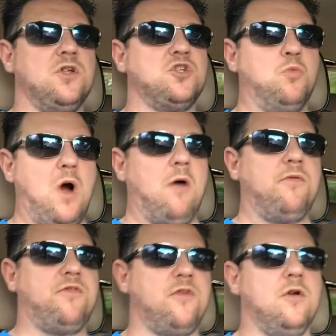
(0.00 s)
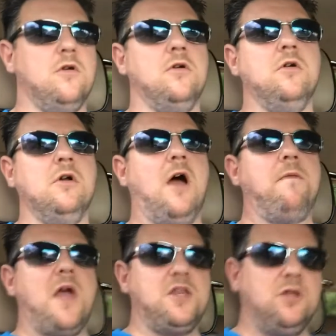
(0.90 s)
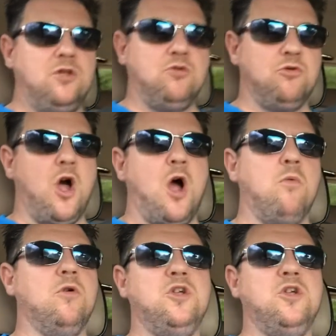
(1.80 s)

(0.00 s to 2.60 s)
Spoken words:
to wealth. And then you'll know